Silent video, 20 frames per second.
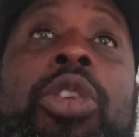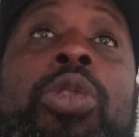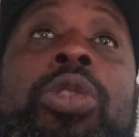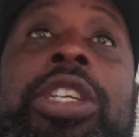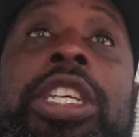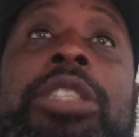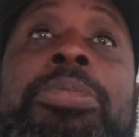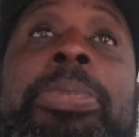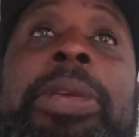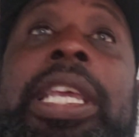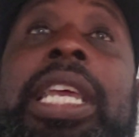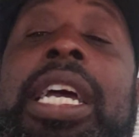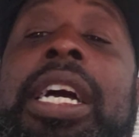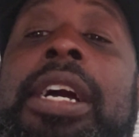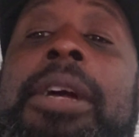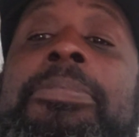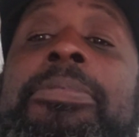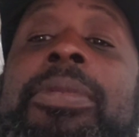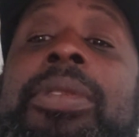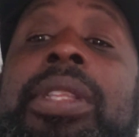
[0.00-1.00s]
just
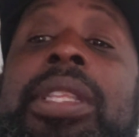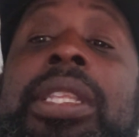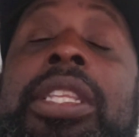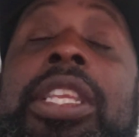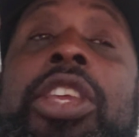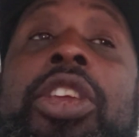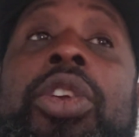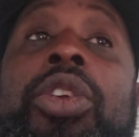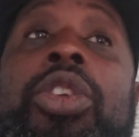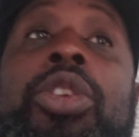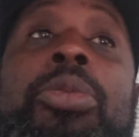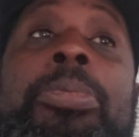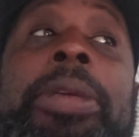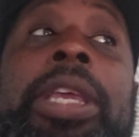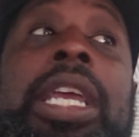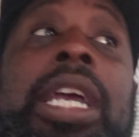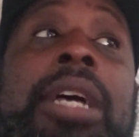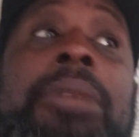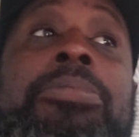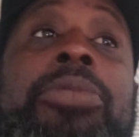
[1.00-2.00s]
become
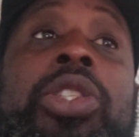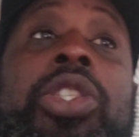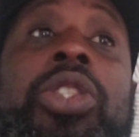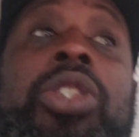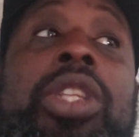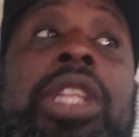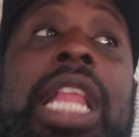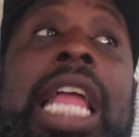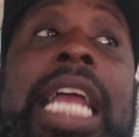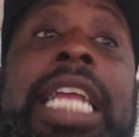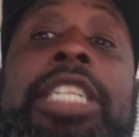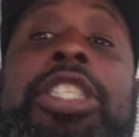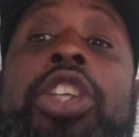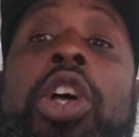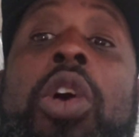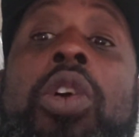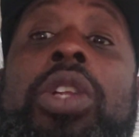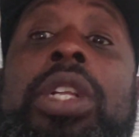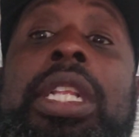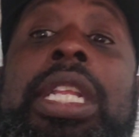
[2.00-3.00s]
like
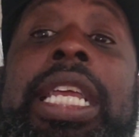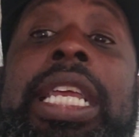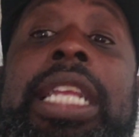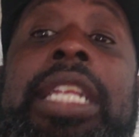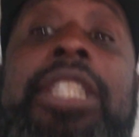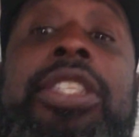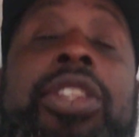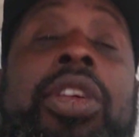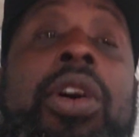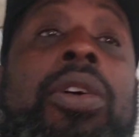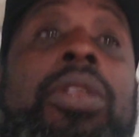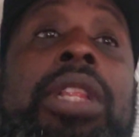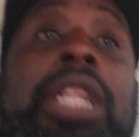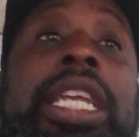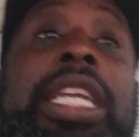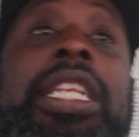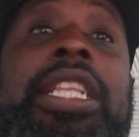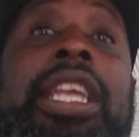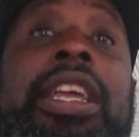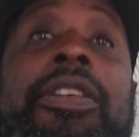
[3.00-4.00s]

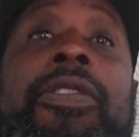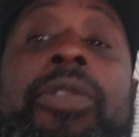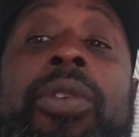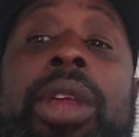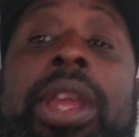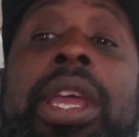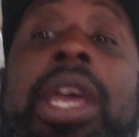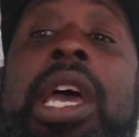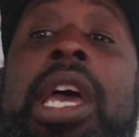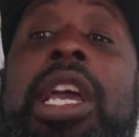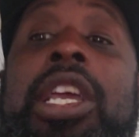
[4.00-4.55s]
totally different.